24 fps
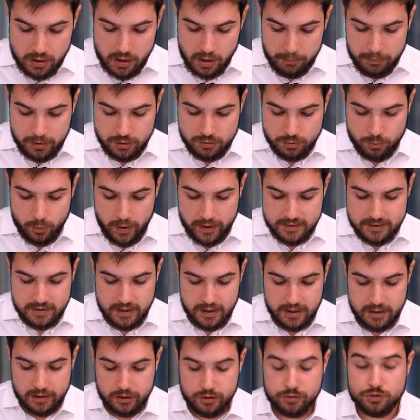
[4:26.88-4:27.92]
coming to
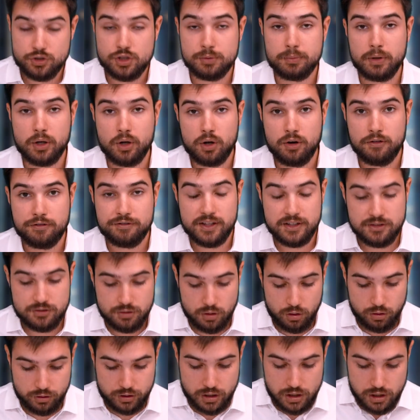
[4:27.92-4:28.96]
Wednesday, consumer confidence
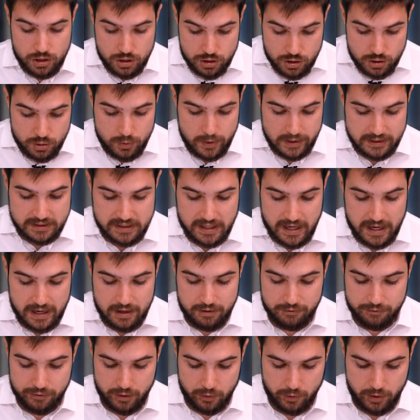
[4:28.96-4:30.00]
on USA,
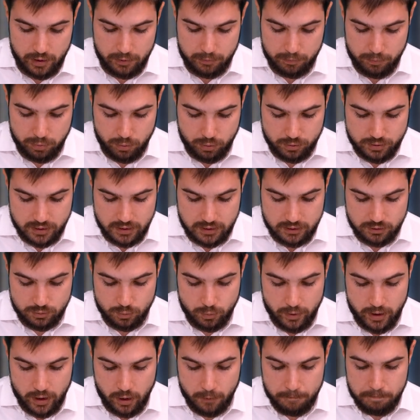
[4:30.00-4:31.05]
very important as
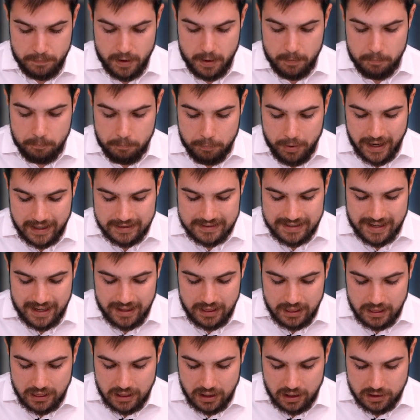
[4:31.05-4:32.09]
well, but
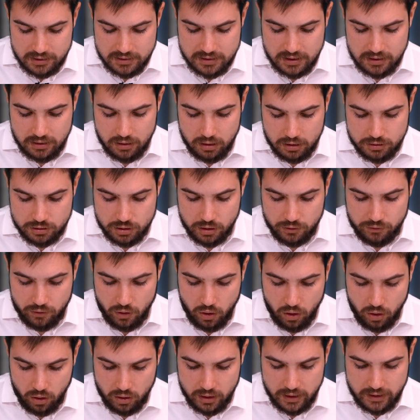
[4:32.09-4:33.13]
lots and lots of
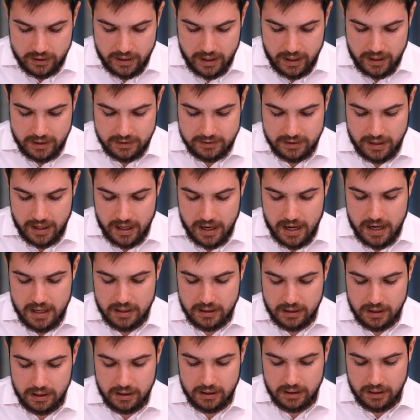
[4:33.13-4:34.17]
holidays
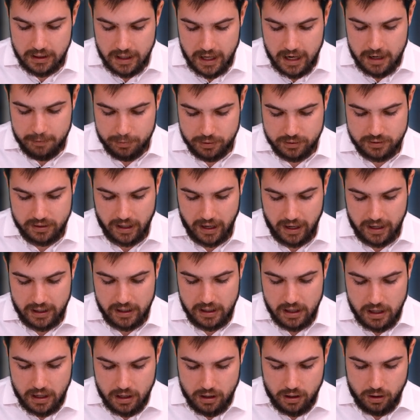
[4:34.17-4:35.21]
and Labor
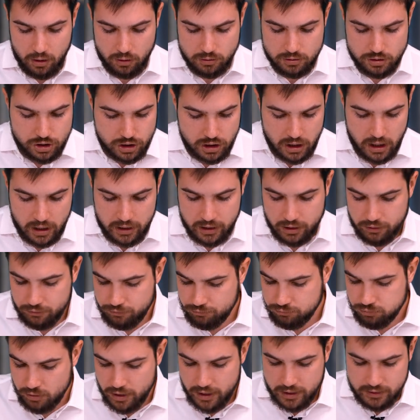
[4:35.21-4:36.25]
Day on China,
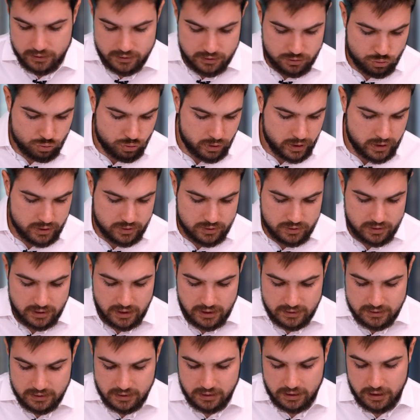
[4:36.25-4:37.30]
France, Greece,
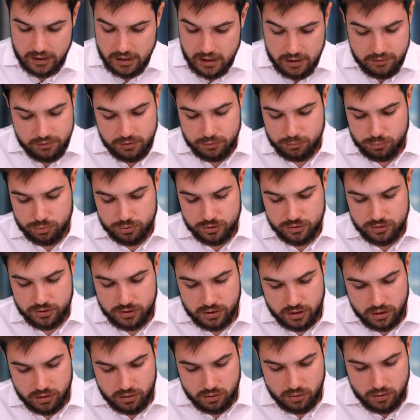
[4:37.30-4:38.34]
Italy, even
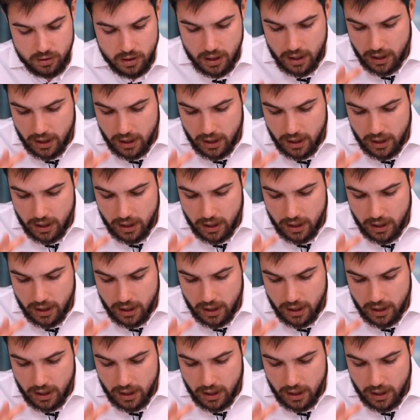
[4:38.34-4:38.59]
Brazil.